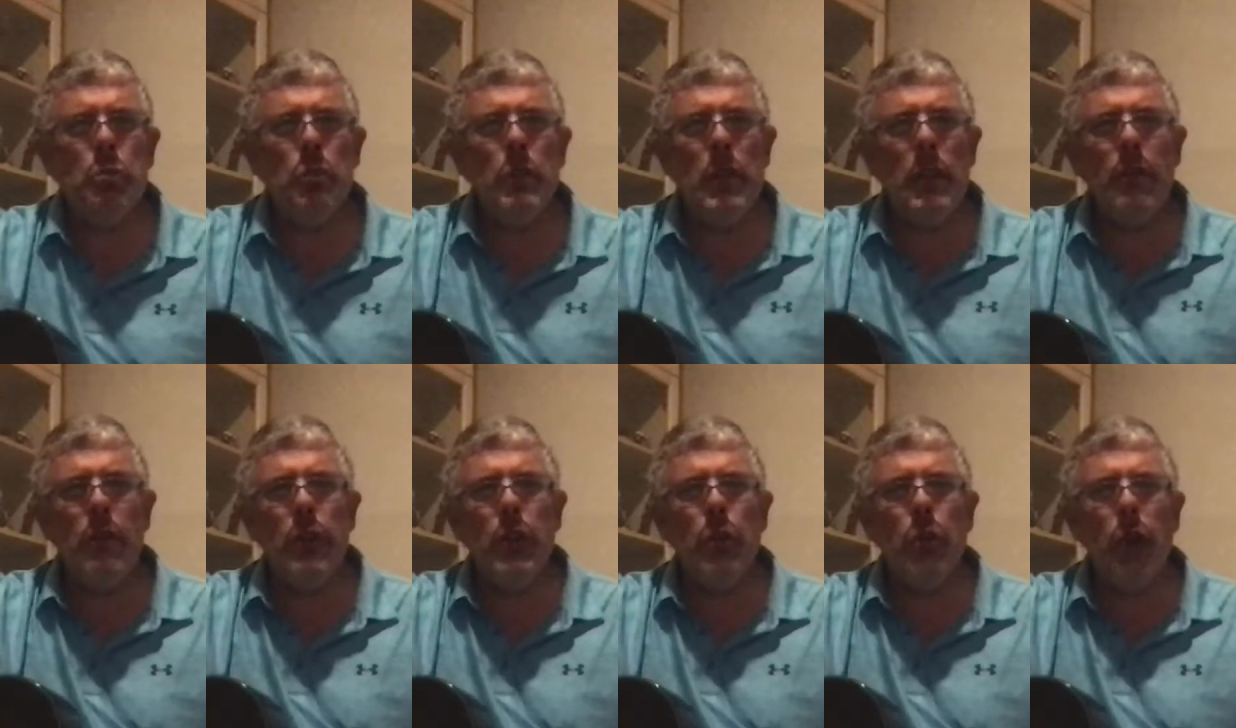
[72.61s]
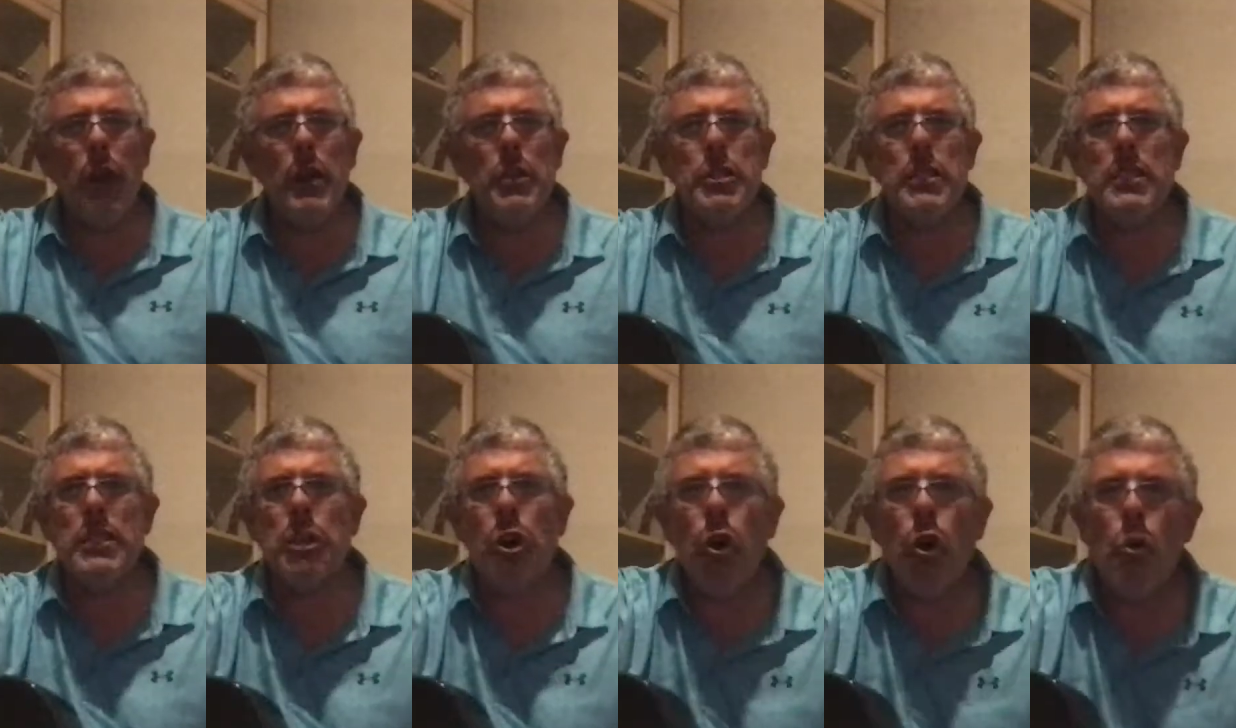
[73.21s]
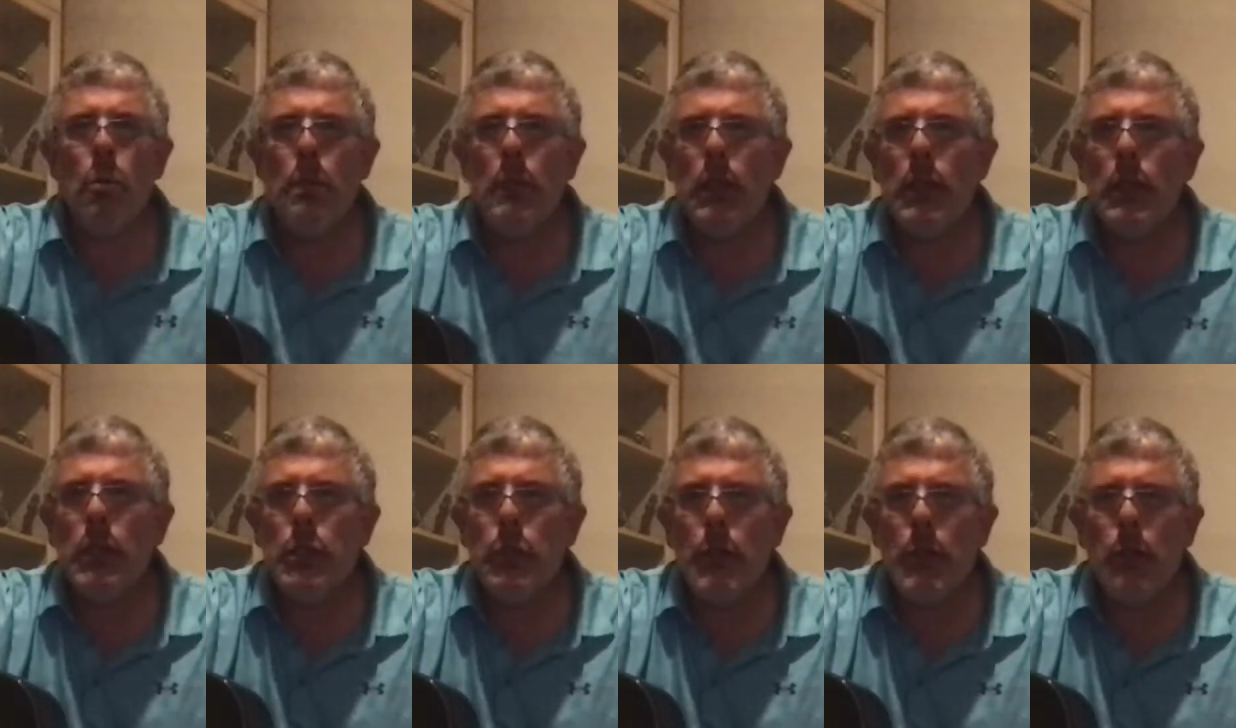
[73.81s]
Whenever you're watching this, hope you're
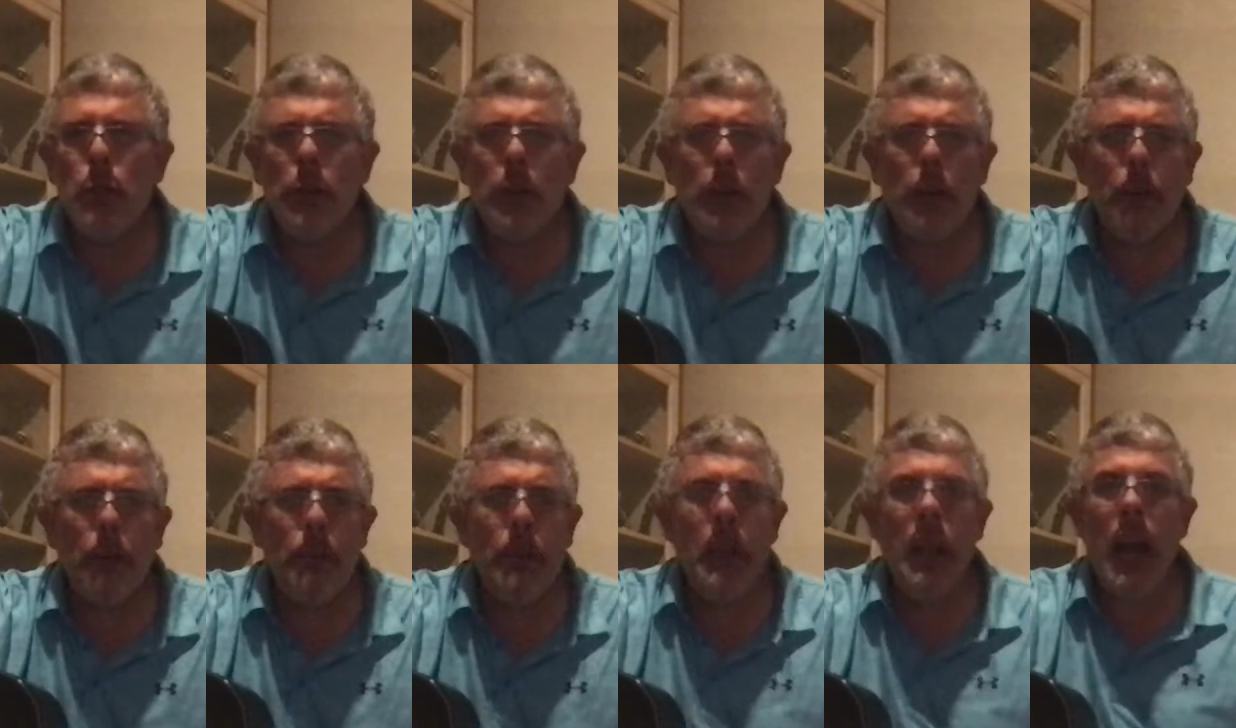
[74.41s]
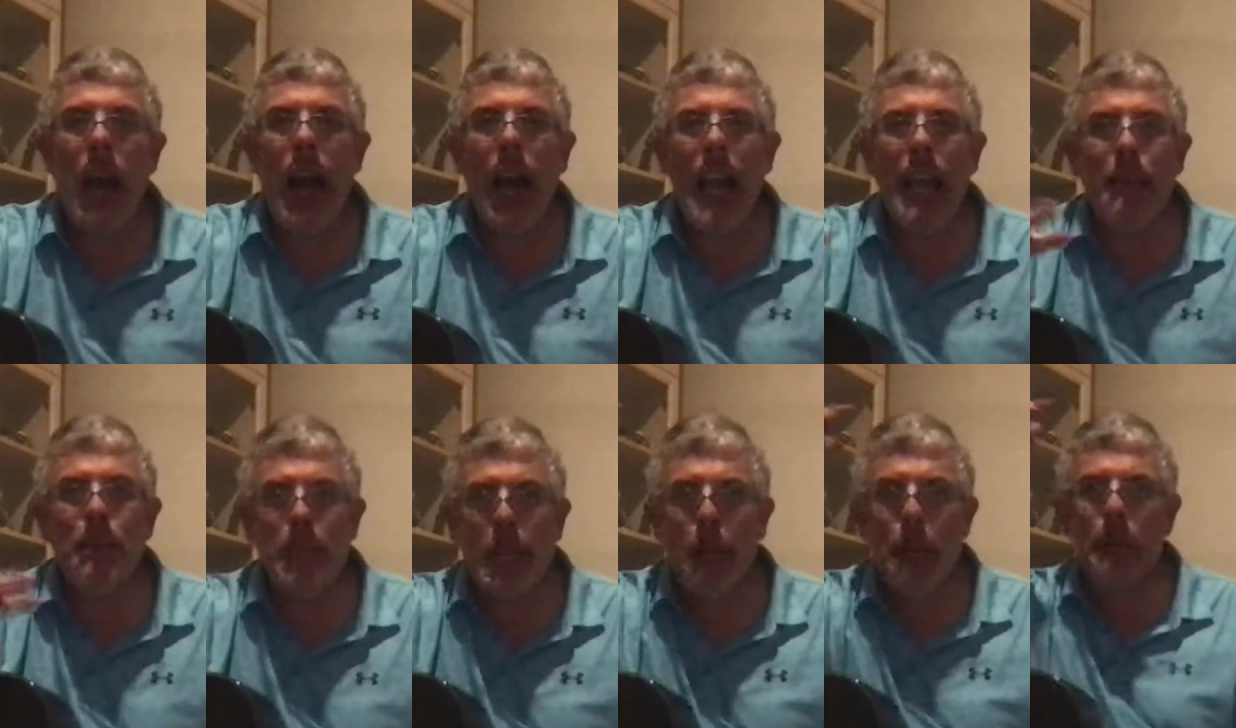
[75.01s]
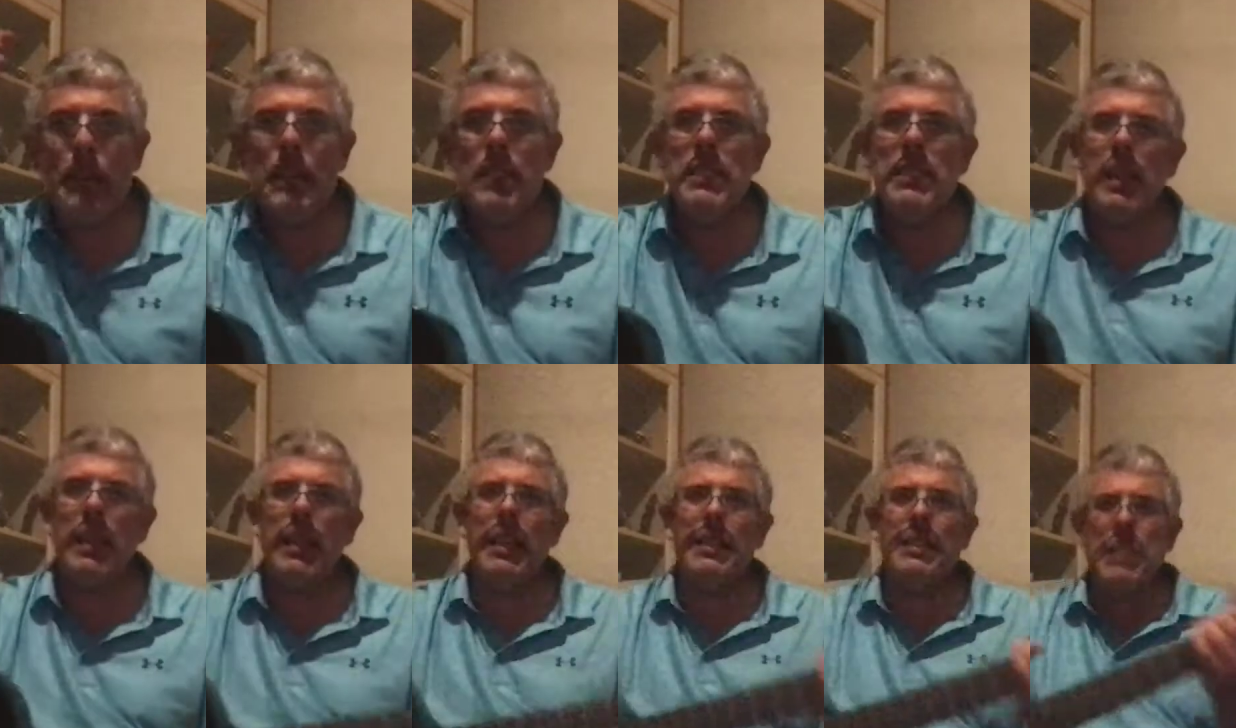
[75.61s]
doing well. I am taping this on a